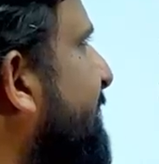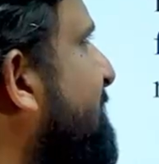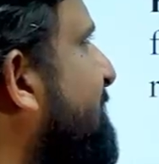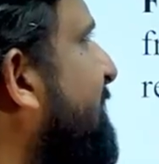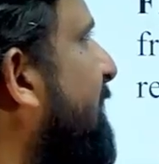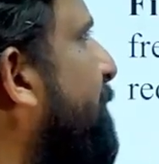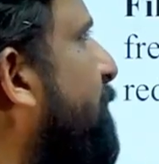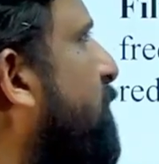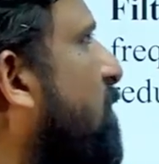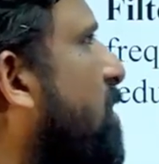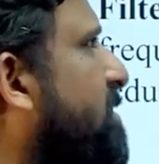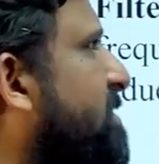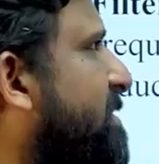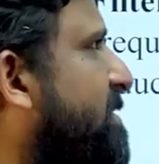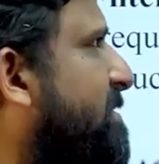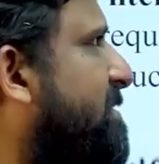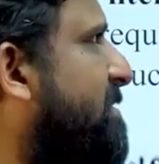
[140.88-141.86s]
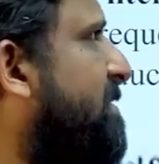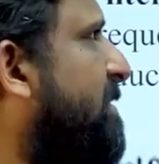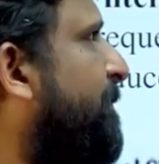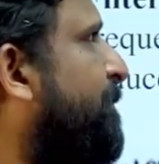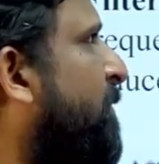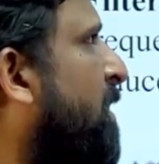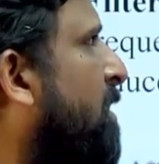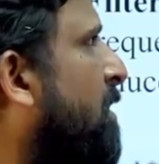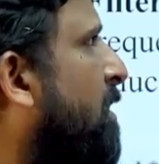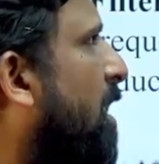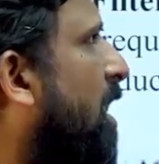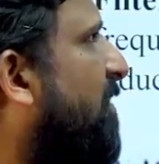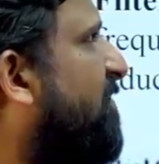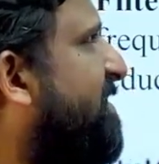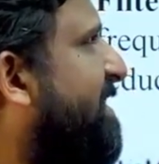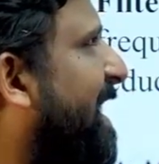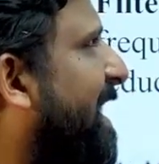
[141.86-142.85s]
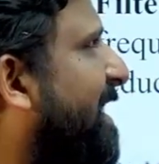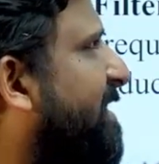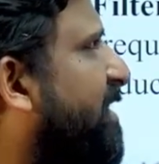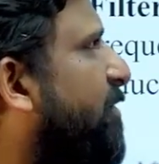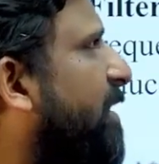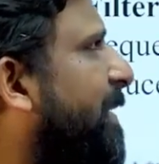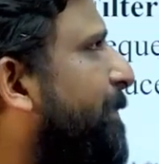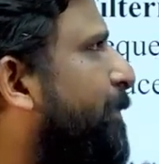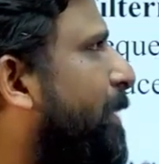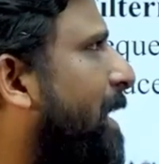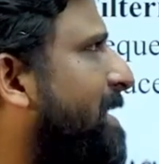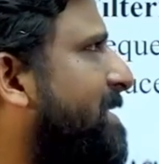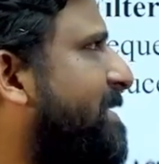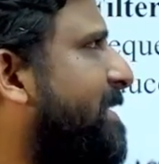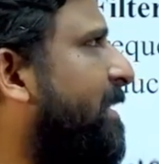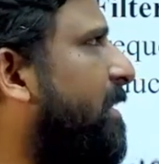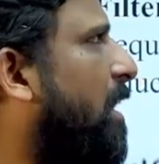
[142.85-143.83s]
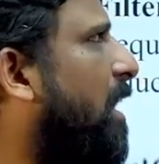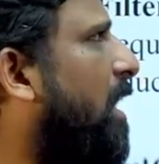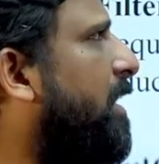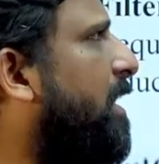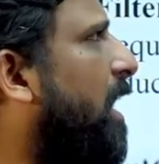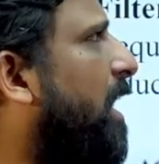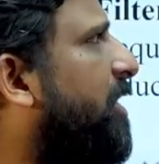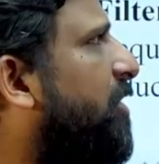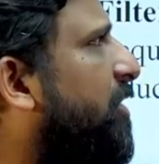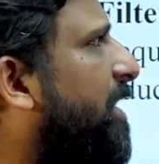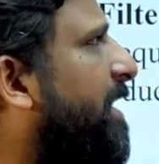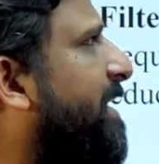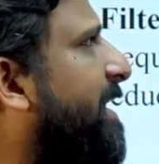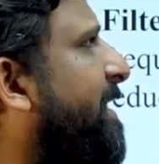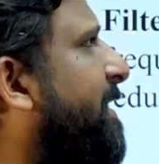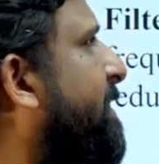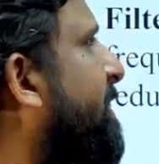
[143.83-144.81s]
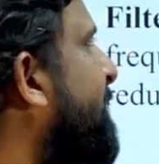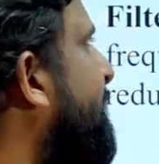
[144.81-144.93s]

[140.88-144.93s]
is the process of selectively passing or attenuating